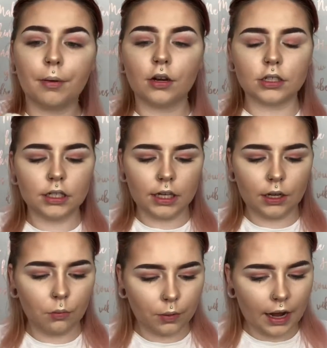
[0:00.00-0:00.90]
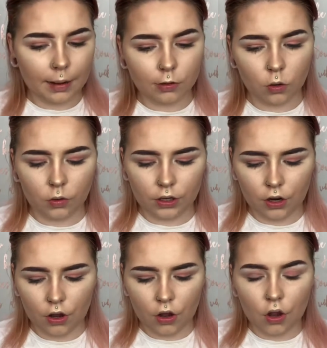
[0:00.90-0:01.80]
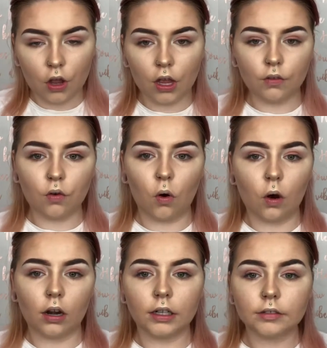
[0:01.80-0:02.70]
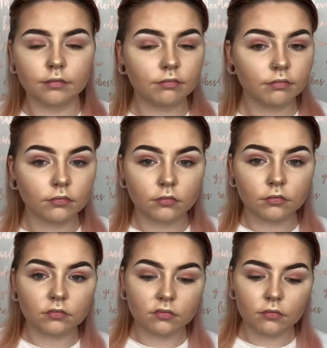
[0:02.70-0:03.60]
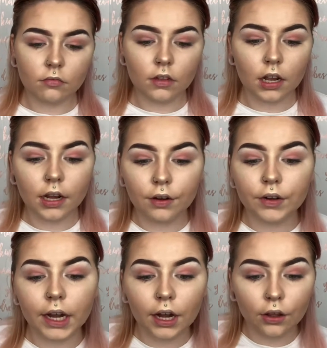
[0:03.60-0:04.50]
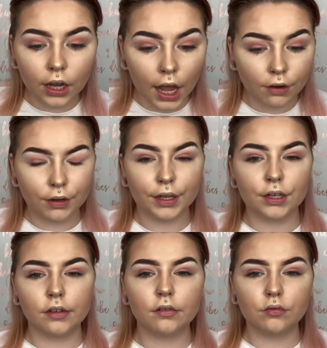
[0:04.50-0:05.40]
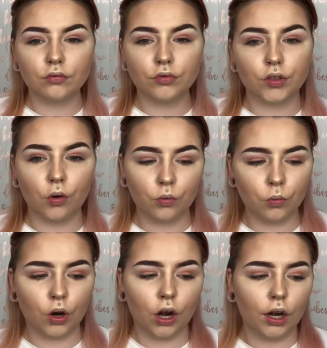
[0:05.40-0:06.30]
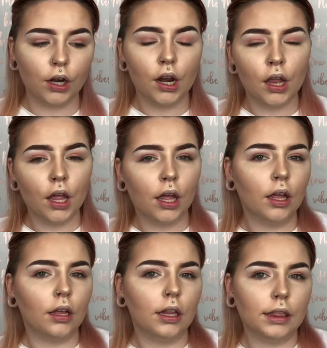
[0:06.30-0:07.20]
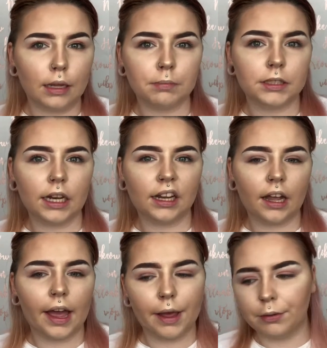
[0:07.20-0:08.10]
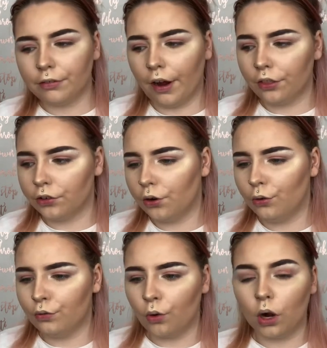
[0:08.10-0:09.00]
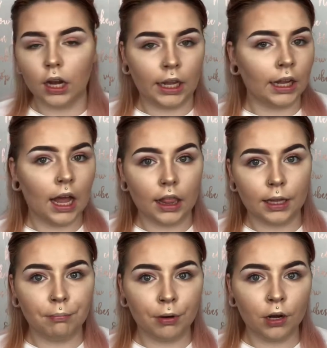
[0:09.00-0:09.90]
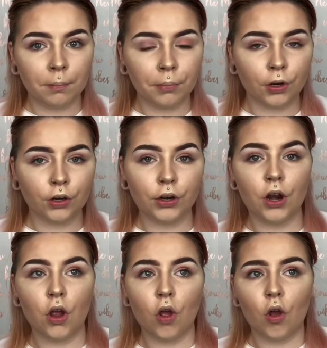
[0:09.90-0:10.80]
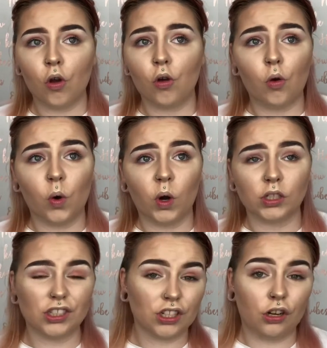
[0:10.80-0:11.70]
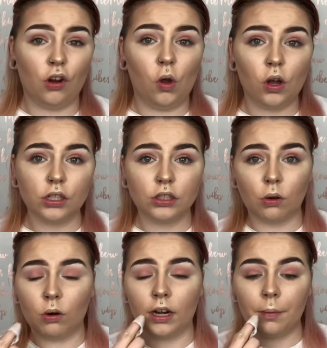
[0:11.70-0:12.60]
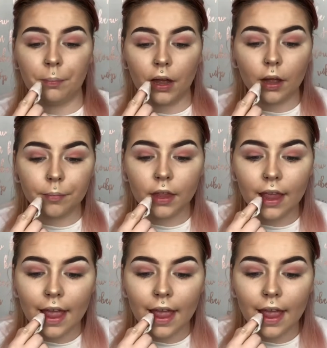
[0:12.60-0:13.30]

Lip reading: personally, when I'm going for an everyday look, I really don't wear lipstick. I would rather go for like a lip plumper or just a gloss or lip balm.